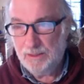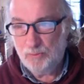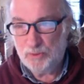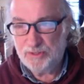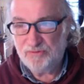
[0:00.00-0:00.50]

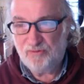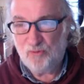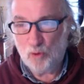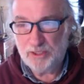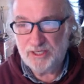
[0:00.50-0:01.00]
which
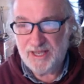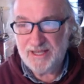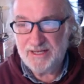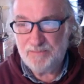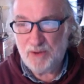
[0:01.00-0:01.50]
enfolded
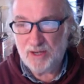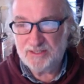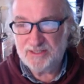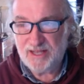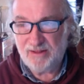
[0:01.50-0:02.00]
in upon
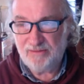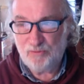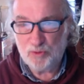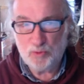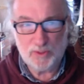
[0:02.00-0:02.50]
itself,
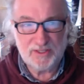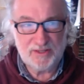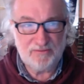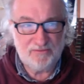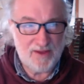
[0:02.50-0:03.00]
which was
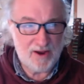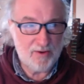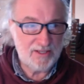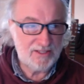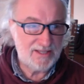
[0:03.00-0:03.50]
the
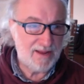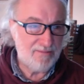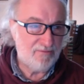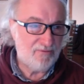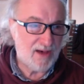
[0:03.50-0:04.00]
very
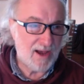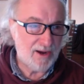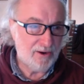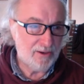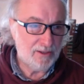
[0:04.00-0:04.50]
same
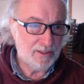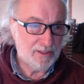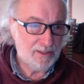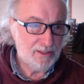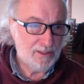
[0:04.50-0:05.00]
fire
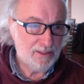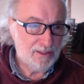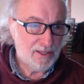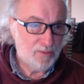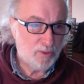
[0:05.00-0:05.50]

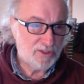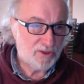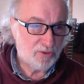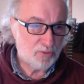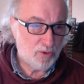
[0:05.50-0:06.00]
in which
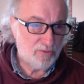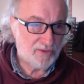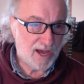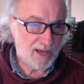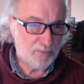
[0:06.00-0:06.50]
the throne of
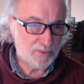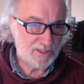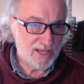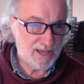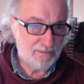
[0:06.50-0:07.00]
God was
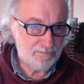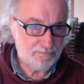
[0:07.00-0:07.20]
set.